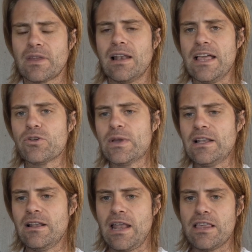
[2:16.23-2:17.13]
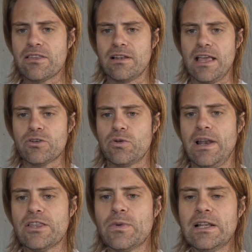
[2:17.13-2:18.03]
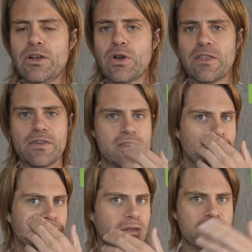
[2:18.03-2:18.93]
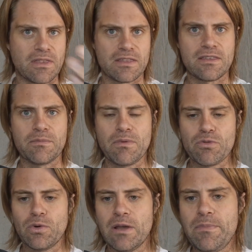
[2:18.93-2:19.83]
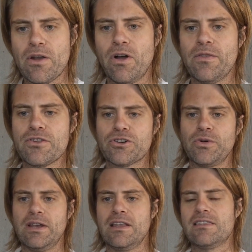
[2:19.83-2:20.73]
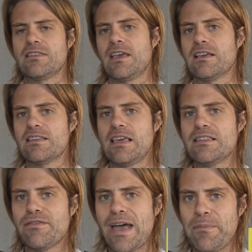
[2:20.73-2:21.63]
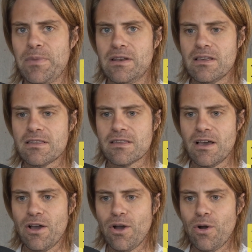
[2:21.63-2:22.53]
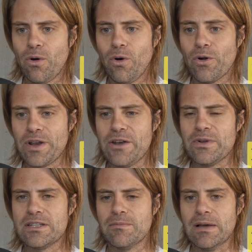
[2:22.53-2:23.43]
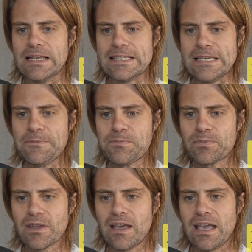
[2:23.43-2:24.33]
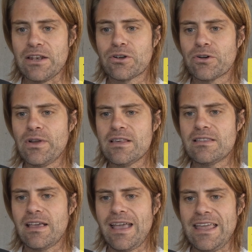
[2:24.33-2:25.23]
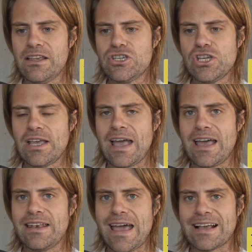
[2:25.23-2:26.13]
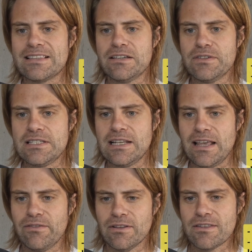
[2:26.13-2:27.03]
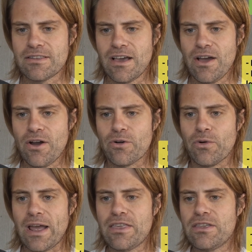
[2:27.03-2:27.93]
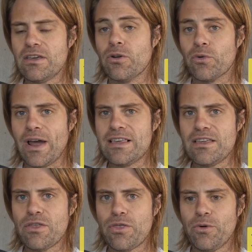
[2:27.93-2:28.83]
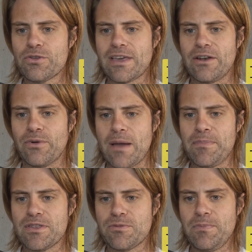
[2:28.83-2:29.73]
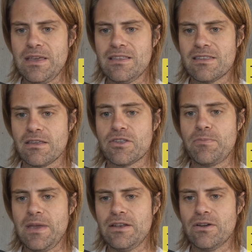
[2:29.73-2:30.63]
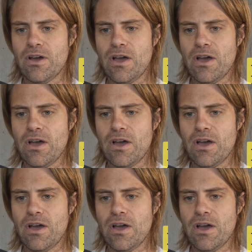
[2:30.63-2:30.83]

let's quickly look at the symptoms, and the symptoms will appear on the screen. It's excessive happiness or irritability, increased energy and activity levels, racing thoughts and rapid speed,